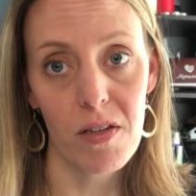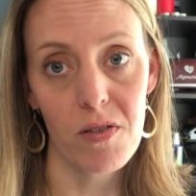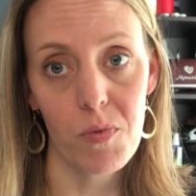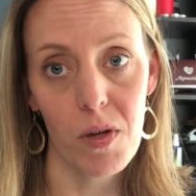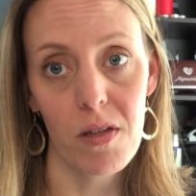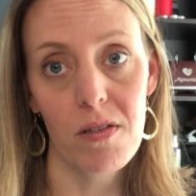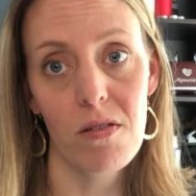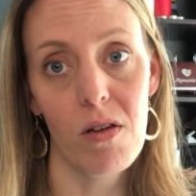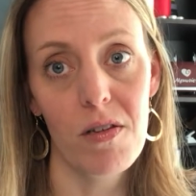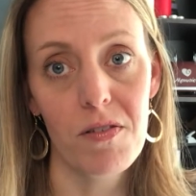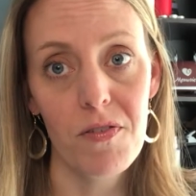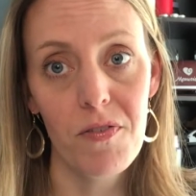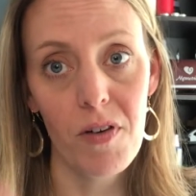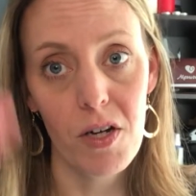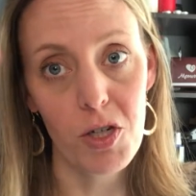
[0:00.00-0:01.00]
as well as loss
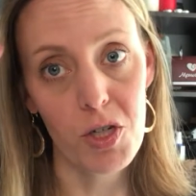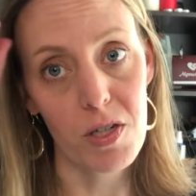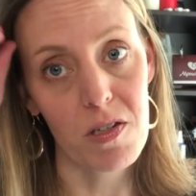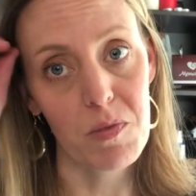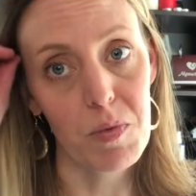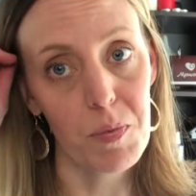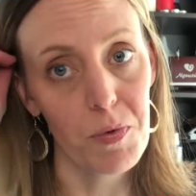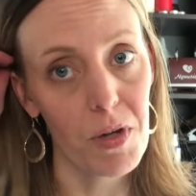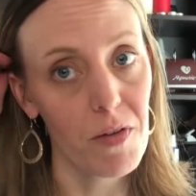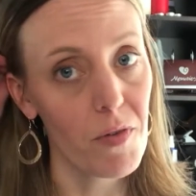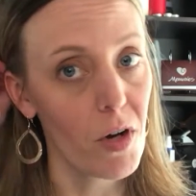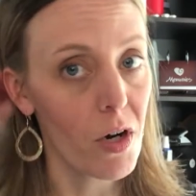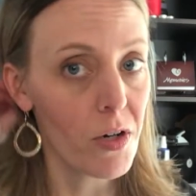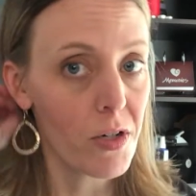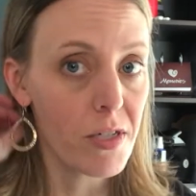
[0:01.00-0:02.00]
of function as people have a
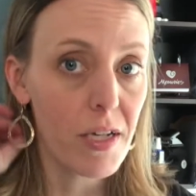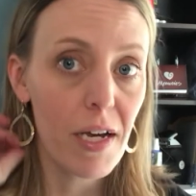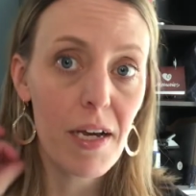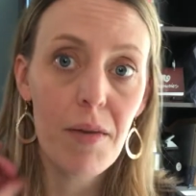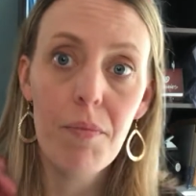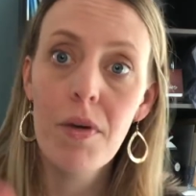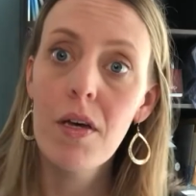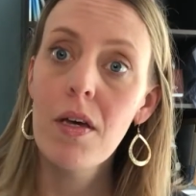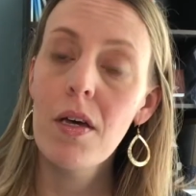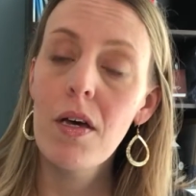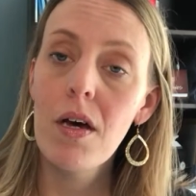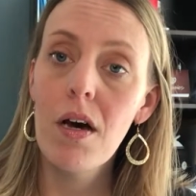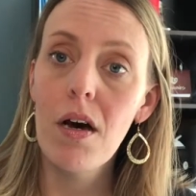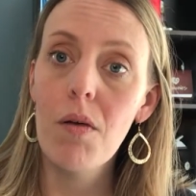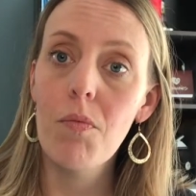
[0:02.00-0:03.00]
hard time
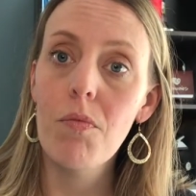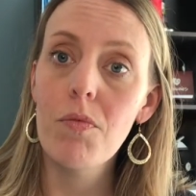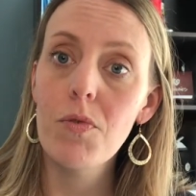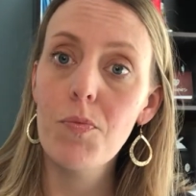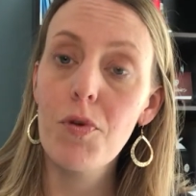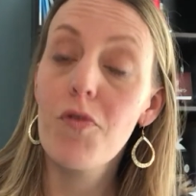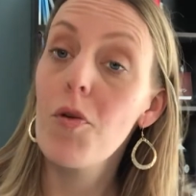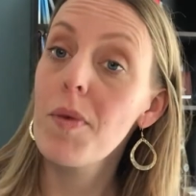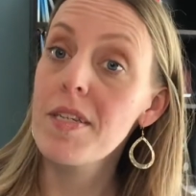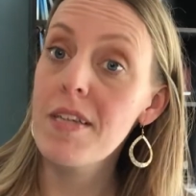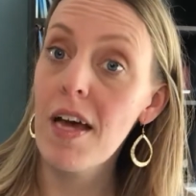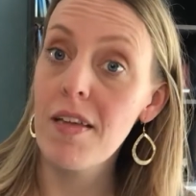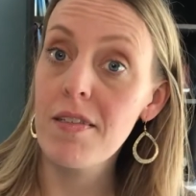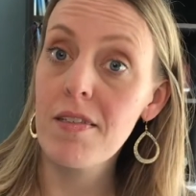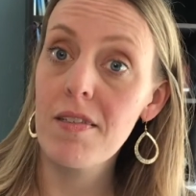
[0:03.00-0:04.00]
performing
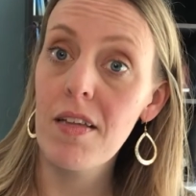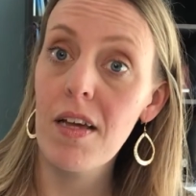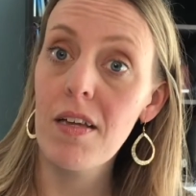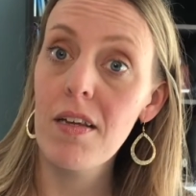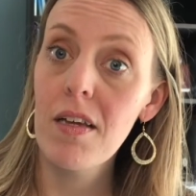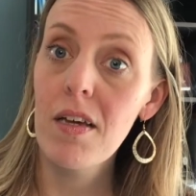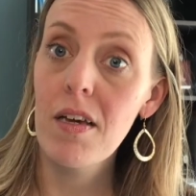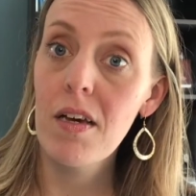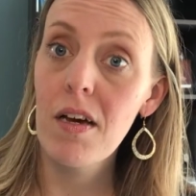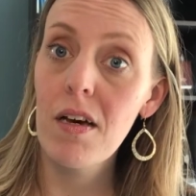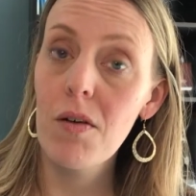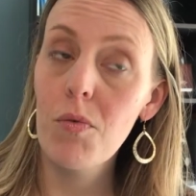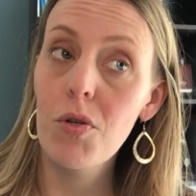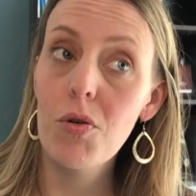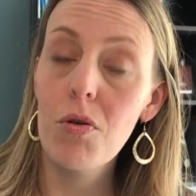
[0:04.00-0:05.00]
tasks that
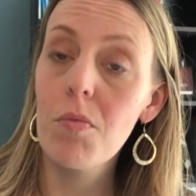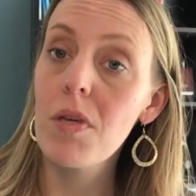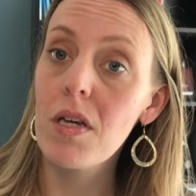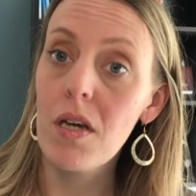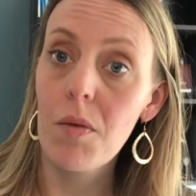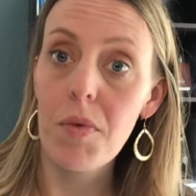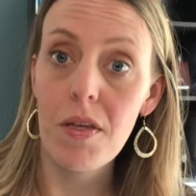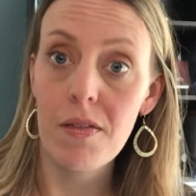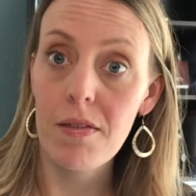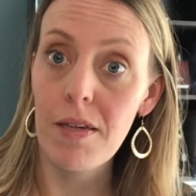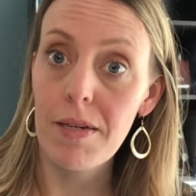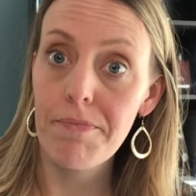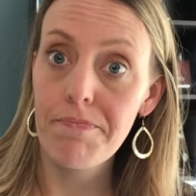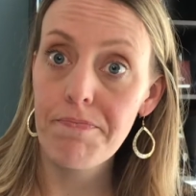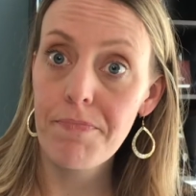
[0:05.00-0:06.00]
would normally come
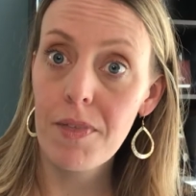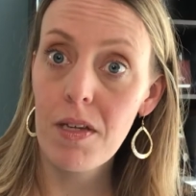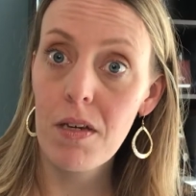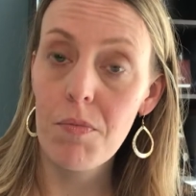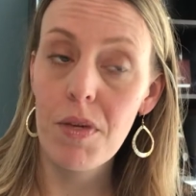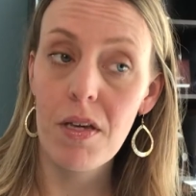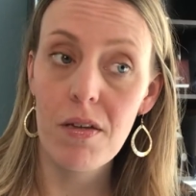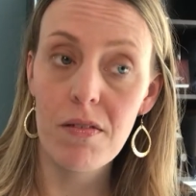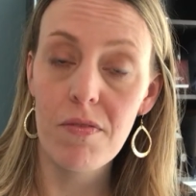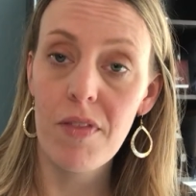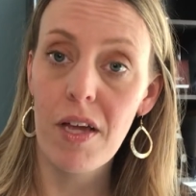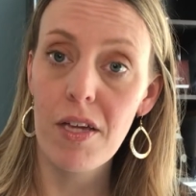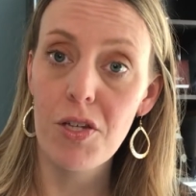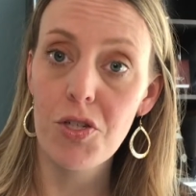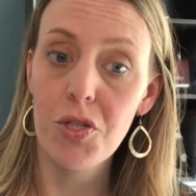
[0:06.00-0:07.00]
easily because of
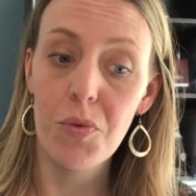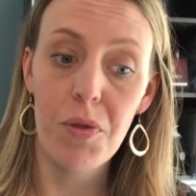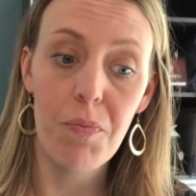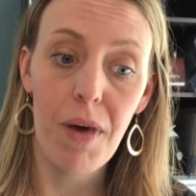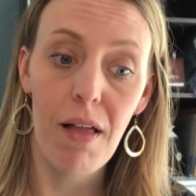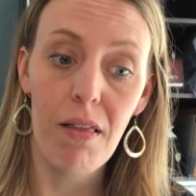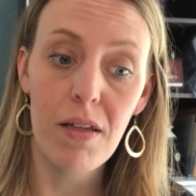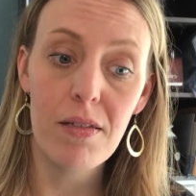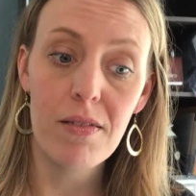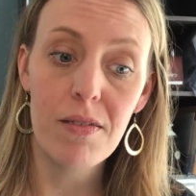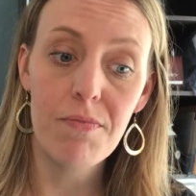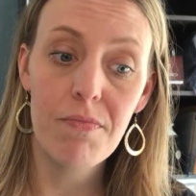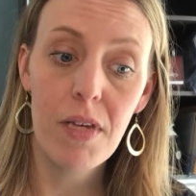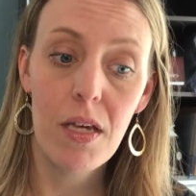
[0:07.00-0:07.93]
that issue with balance.